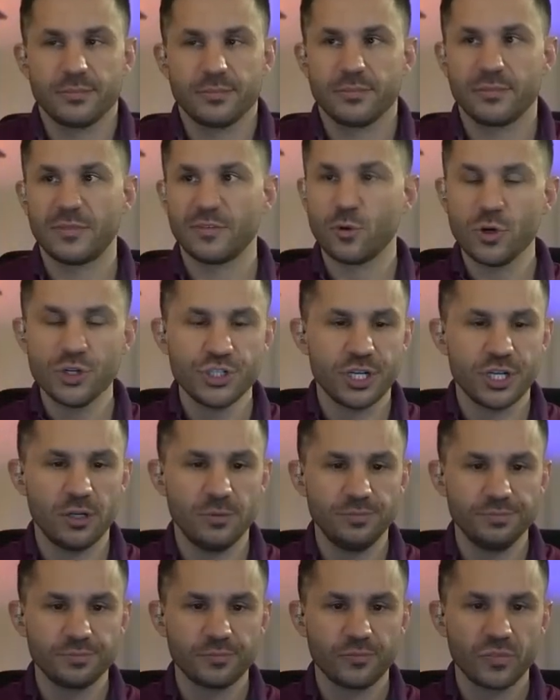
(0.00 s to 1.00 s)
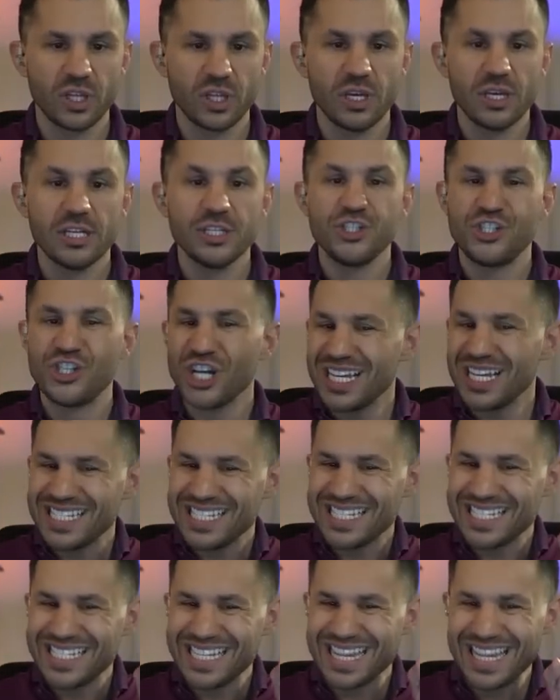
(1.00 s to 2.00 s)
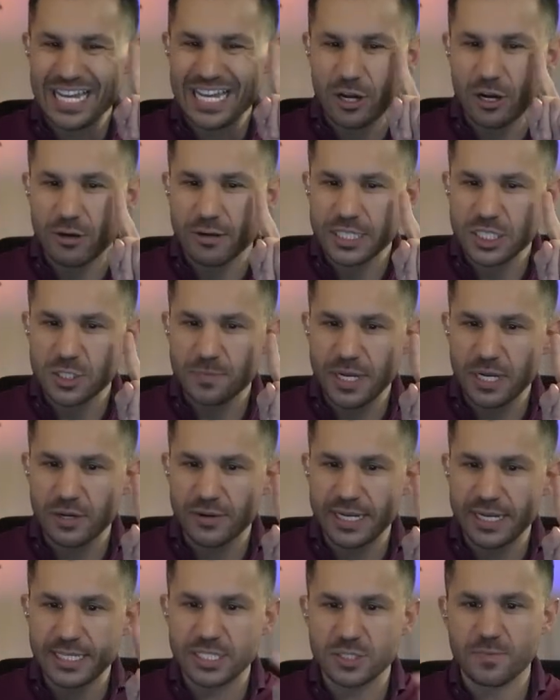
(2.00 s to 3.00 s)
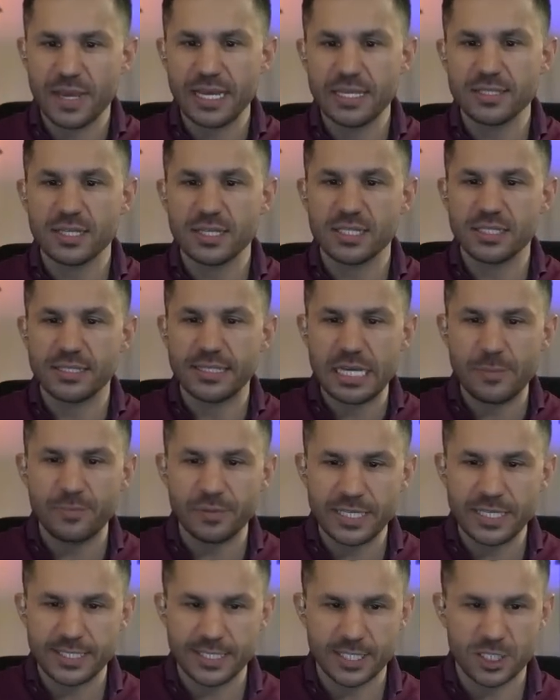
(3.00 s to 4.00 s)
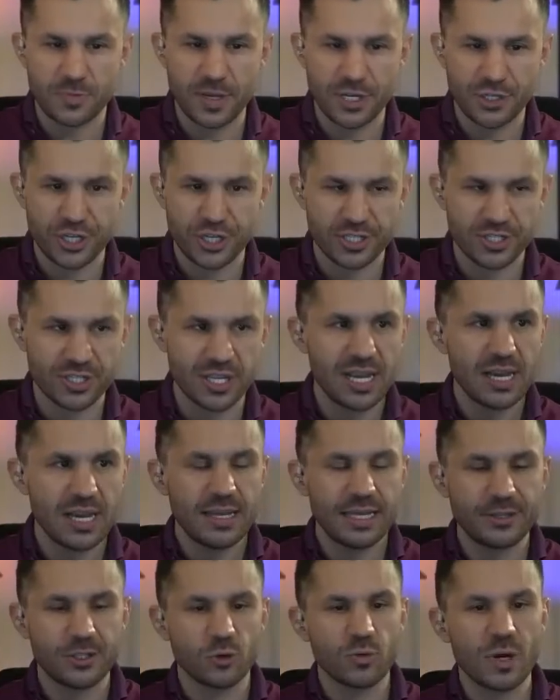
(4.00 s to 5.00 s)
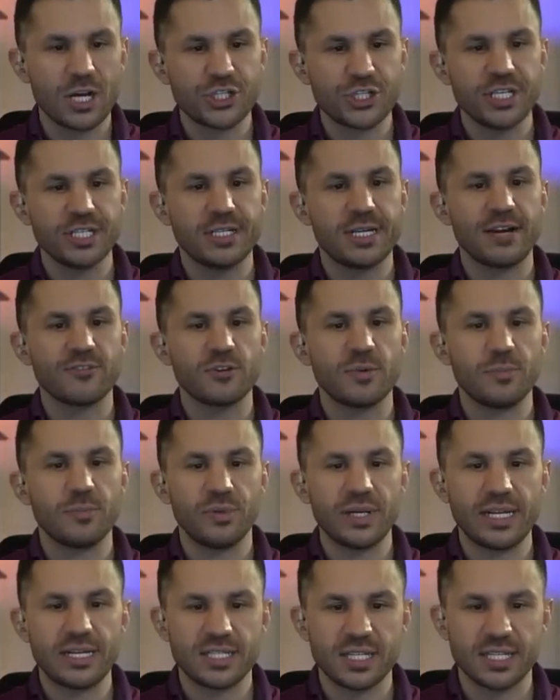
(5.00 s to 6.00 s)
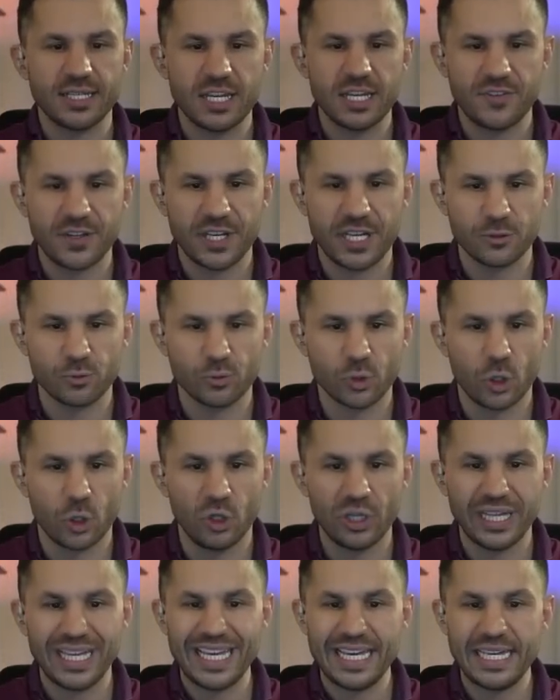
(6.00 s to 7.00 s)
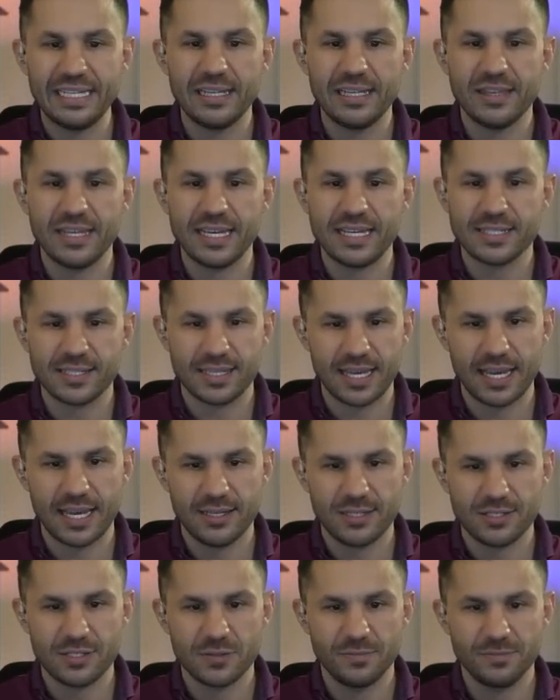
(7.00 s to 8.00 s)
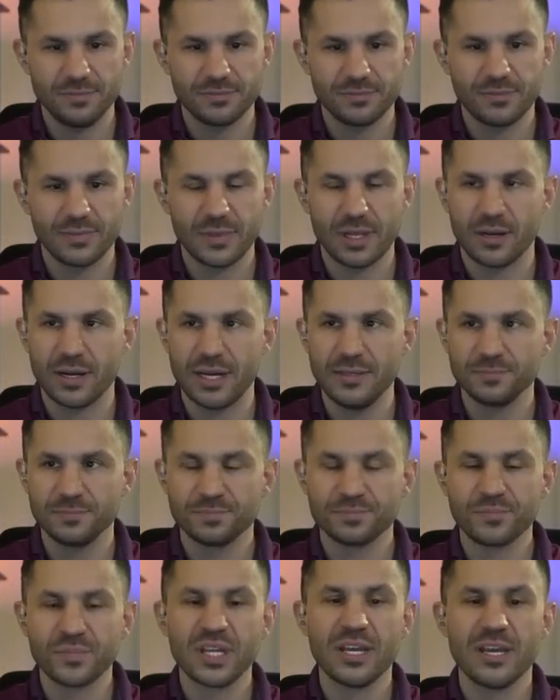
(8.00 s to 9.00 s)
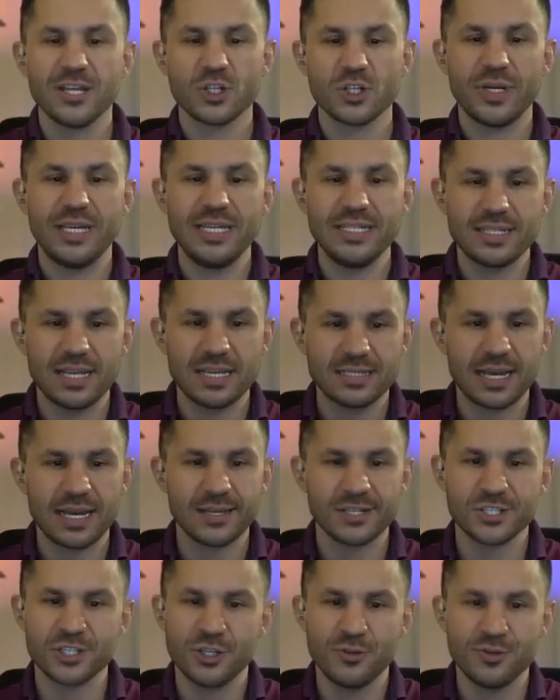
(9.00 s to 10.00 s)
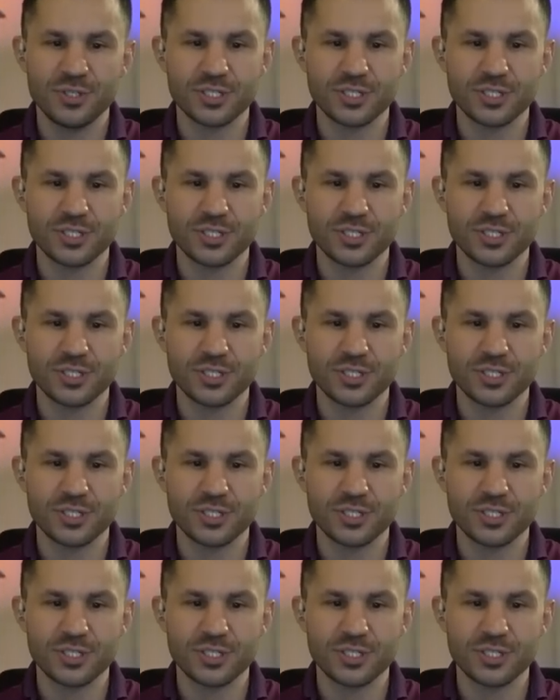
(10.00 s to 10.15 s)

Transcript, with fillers: Of course, you don't. Just that our experience makes us deeply suspicious that the Russian government played a significant role in this case. All right? So he says that excuses